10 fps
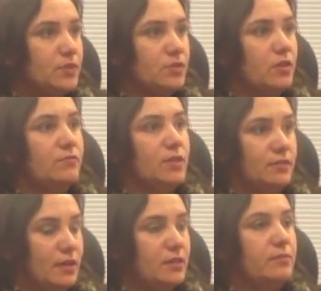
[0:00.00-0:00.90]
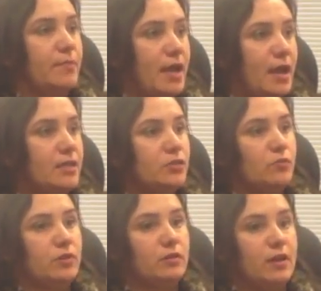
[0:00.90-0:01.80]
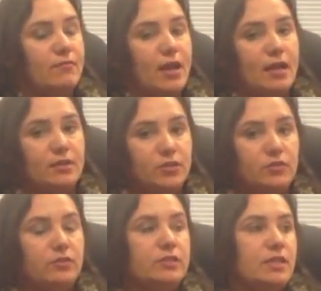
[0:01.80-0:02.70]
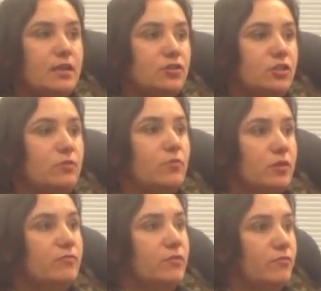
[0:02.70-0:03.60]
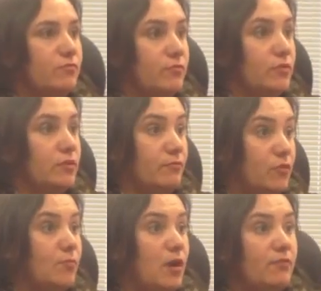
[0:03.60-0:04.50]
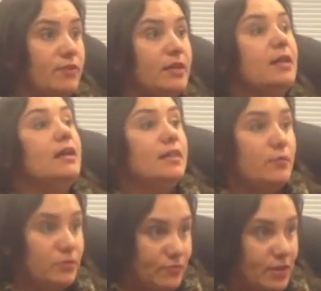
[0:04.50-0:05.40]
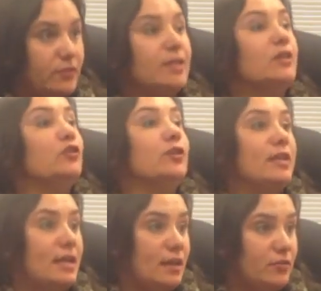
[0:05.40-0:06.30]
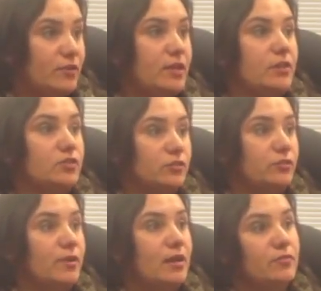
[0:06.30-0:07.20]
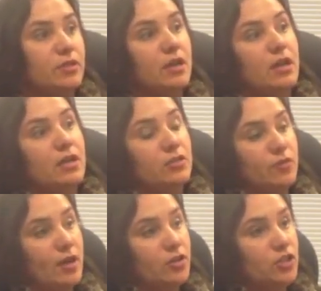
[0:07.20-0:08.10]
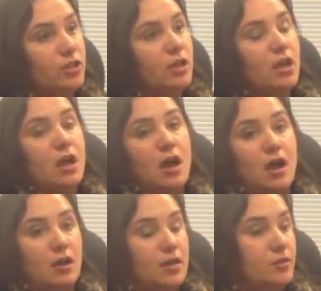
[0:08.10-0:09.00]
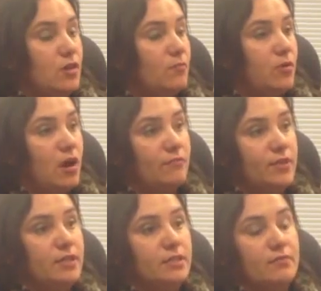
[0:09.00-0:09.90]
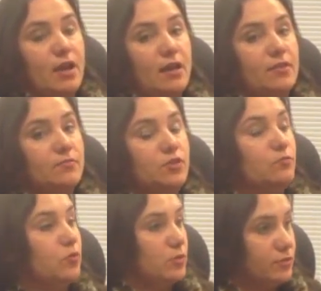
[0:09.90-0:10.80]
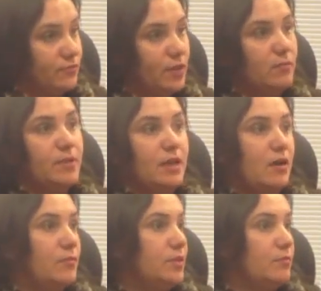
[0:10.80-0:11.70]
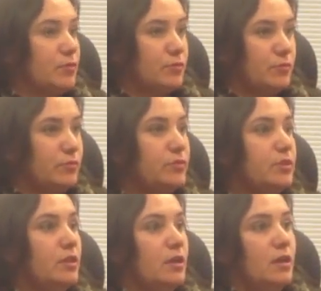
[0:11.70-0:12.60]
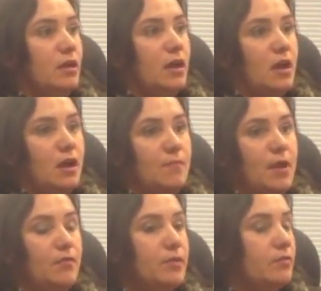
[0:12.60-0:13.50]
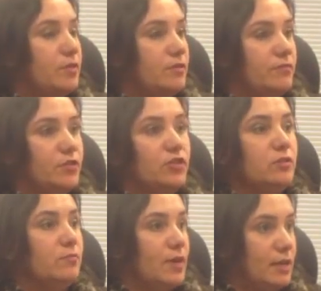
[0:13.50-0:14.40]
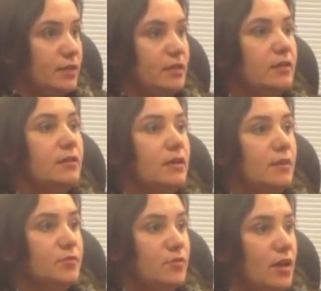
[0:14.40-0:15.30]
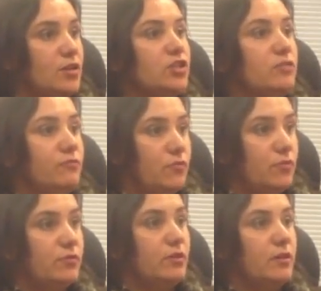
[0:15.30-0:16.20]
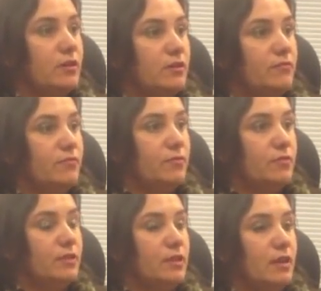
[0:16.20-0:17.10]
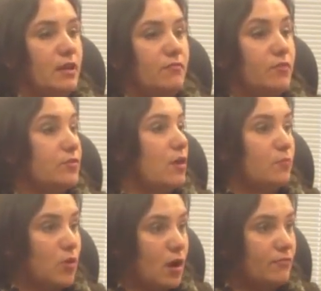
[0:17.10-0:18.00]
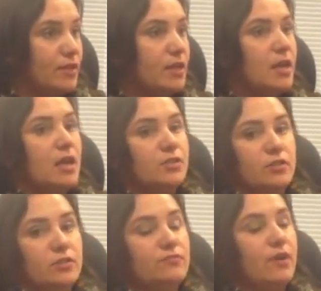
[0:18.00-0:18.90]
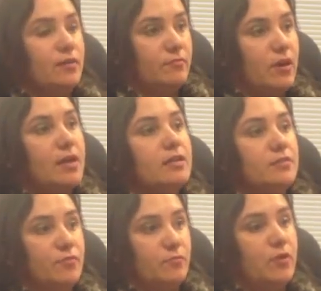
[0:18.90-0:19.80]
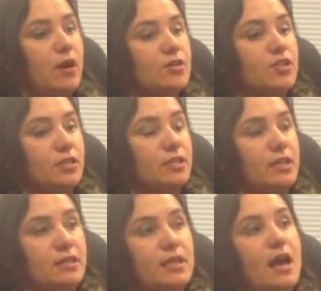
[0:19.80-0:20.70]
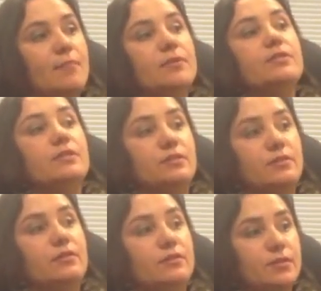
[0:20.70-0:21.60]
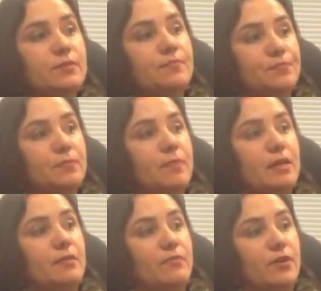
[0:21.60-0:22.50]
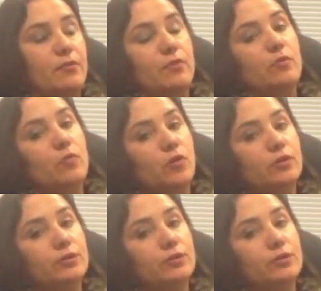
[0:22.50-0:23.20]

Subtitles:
So I've done that in the past where I've had students actually work for a for-profit that was failing and looking at creating a turnaround strategy. In nonprofits, I've had them do board development. How would they recruit? How would they create the vision, the branding strategy for a nonprofit? So there's a variety of different projects that can tap into these skills and make them very real world.